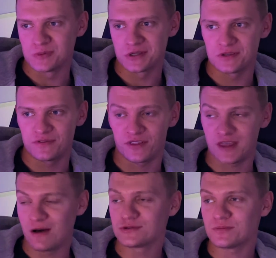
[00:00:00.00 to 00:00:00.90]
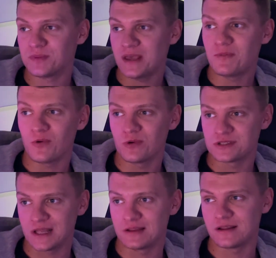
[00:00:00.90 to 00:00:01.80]
Because if 1,000 people were
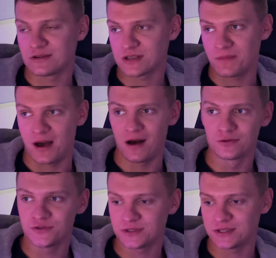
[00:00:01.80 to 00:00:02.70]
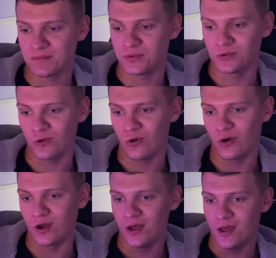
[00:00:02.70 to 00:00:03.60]
standing outside my house, for example, or